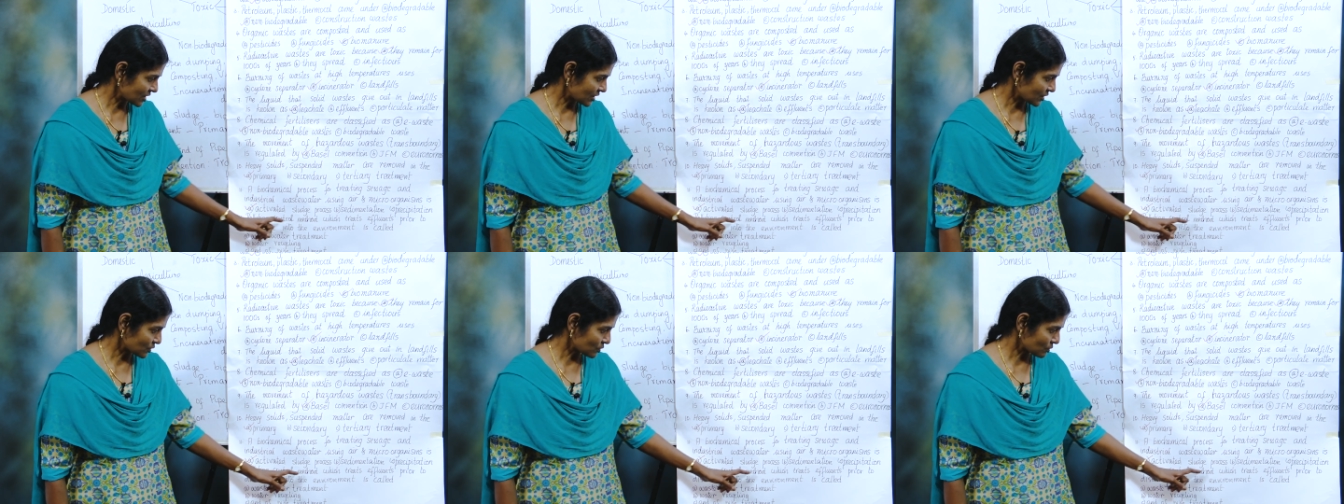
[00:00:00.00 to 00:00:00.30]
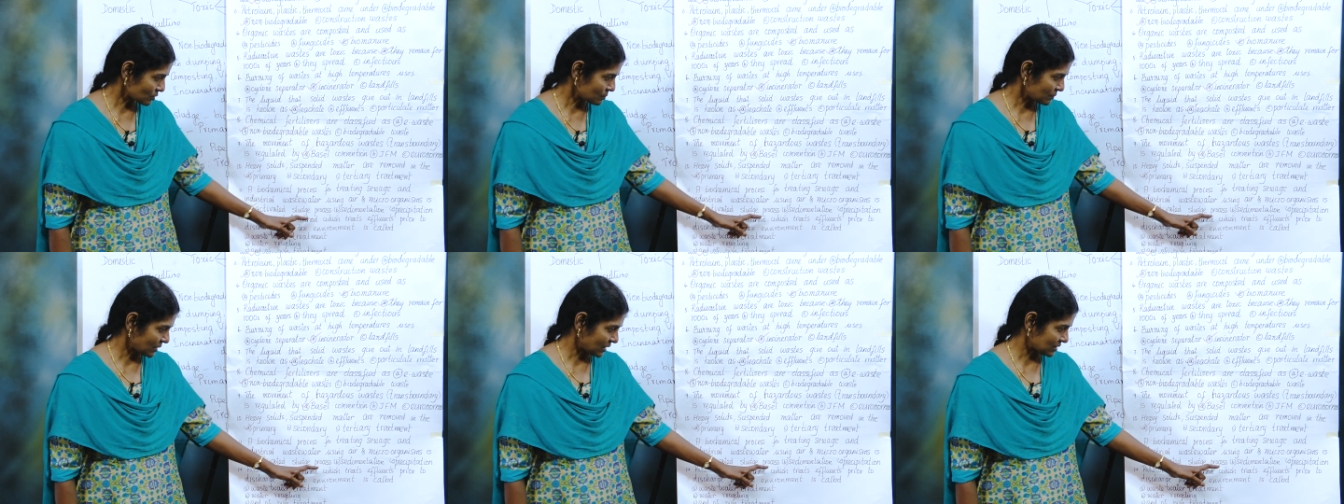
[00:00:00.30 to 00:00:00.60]

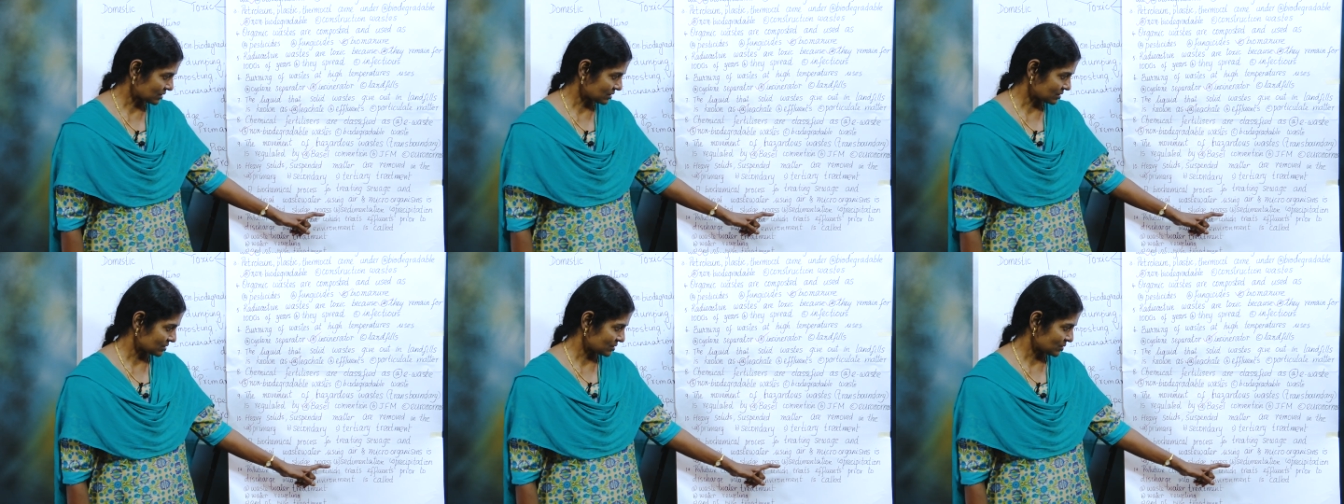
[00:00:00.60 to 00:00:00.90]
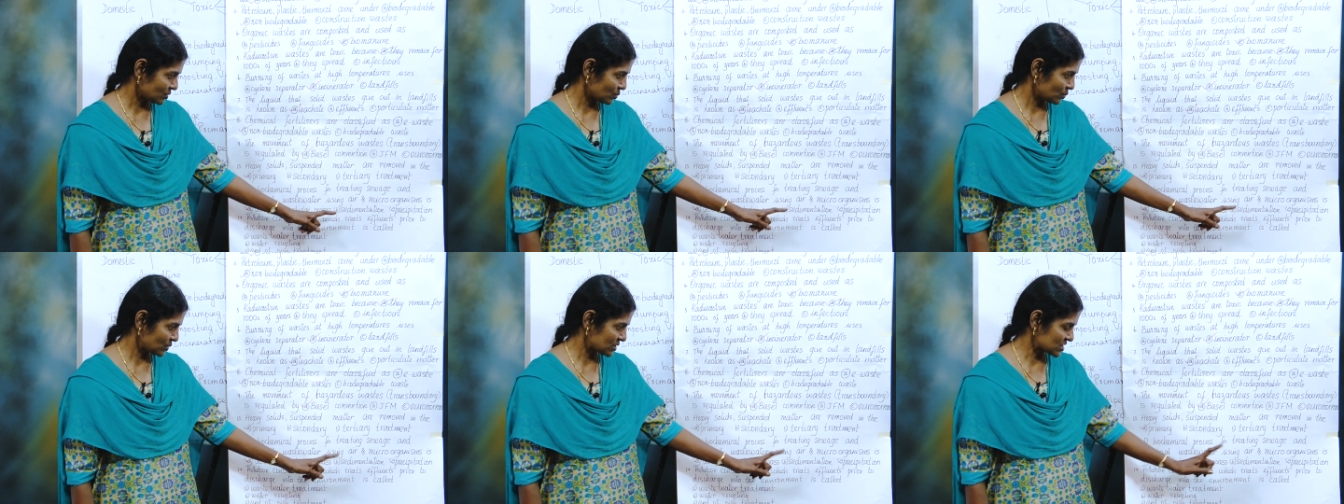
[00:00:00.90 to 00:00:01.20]
control method
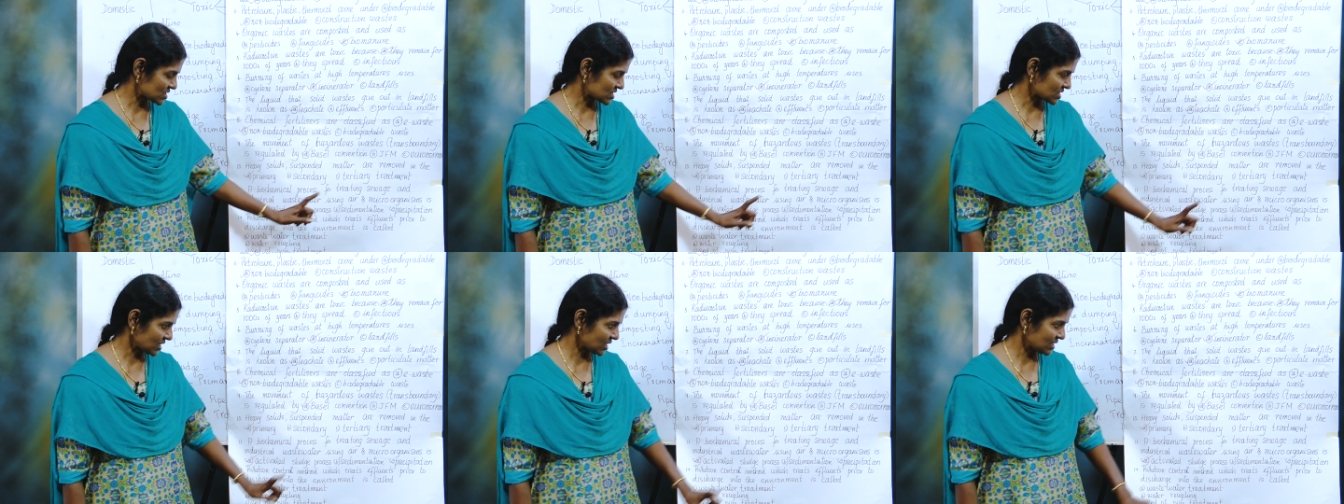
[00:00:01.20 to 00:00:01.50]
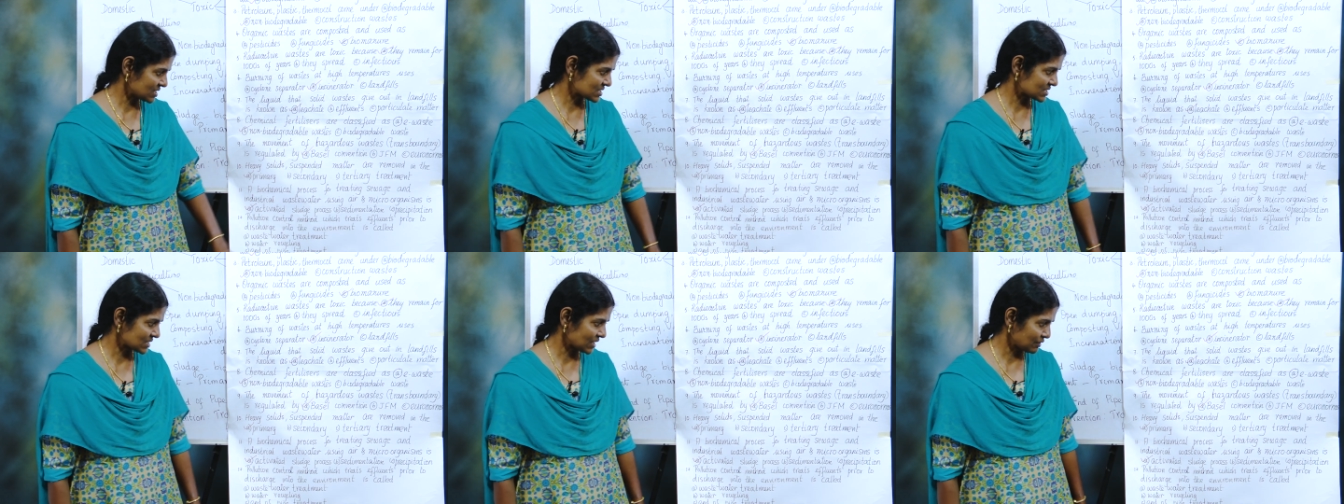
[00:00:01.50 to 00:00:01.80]
which
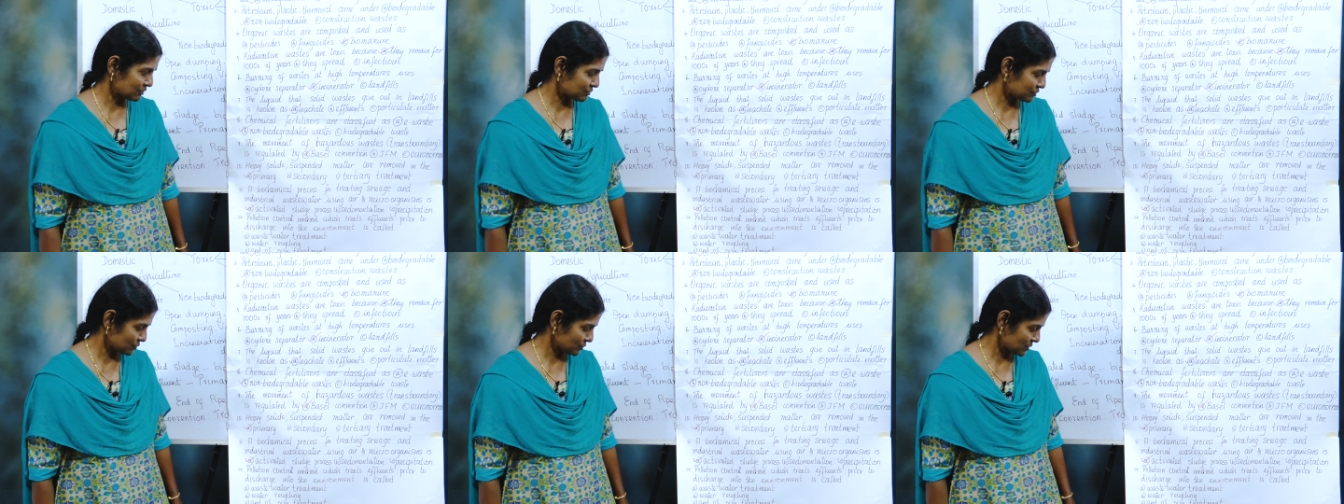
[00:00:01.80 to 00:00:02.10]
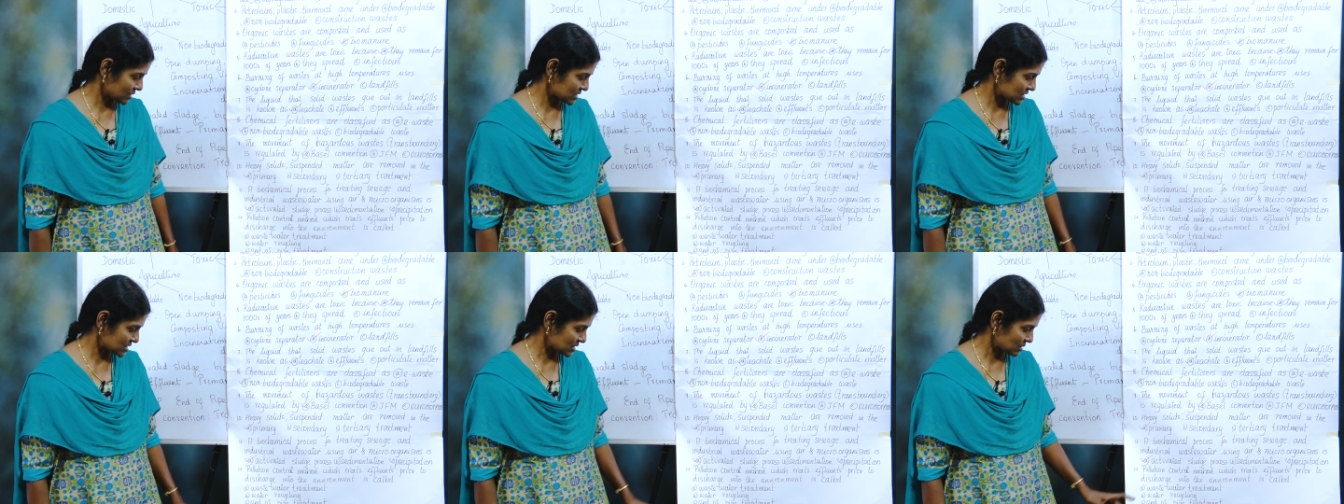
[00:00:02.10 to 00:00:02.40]
treats
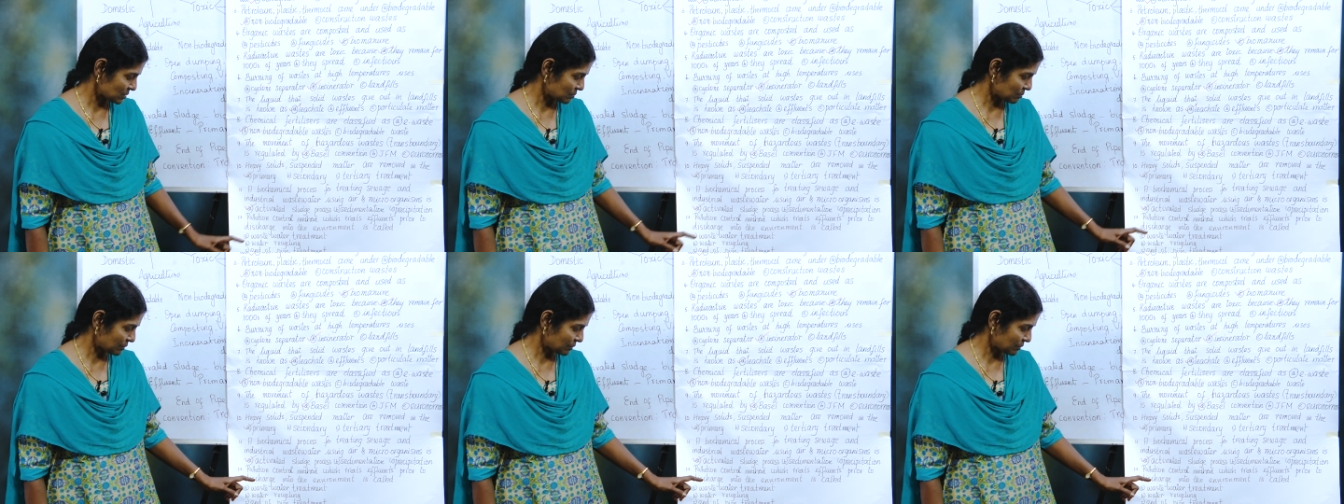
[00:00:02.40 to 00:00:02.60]
effluents